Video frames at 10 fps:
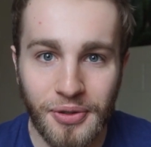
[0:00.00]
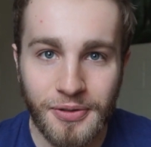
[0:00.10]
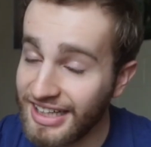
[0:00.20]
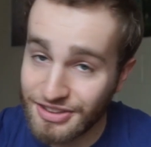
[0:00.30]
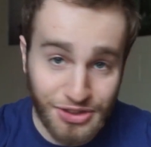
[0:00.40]

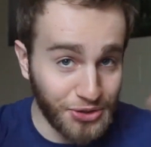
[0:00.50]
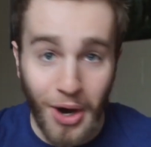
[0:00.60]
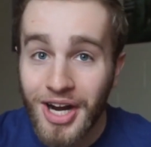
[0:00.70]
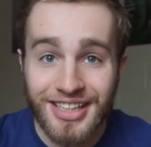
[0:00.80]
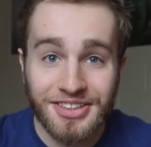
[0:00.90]
And as
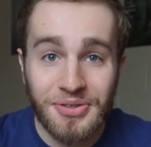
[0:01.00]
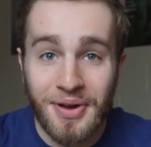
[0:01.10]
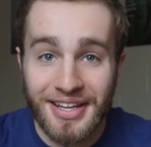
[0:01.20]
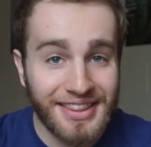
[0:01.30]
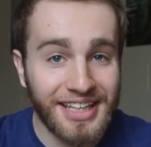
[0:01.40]
strong as you
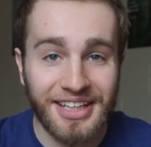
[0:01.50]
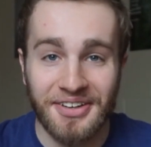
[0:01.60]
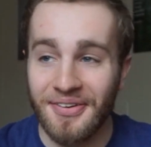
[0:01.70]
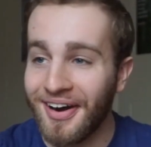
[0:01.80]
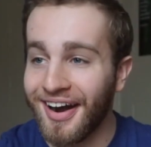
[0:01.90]
might think
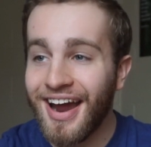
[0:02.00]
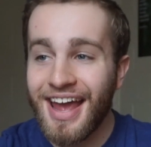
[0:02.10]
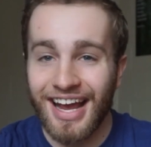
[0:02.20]
you are,